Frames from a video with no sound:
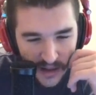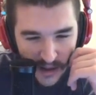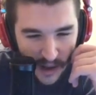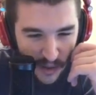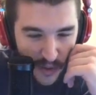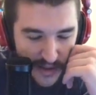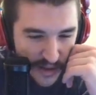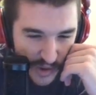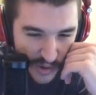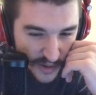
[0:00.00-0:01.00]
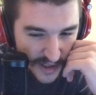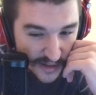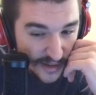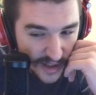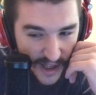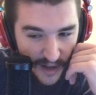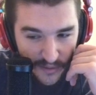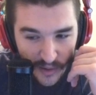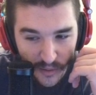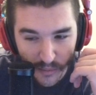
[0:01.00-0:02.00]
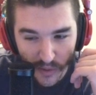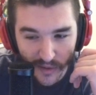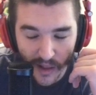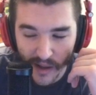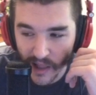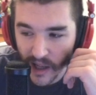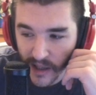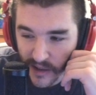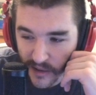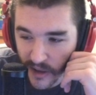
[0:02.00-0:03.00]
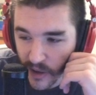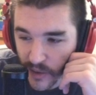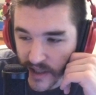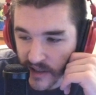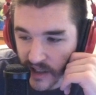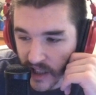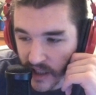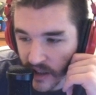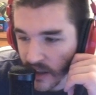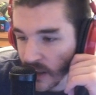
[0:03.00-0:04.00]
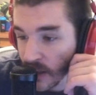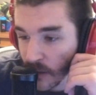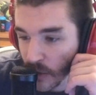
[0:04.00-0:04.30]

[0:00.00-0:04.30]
Otherwise, control decks are going to have their removal online and their AoEs online in the late game,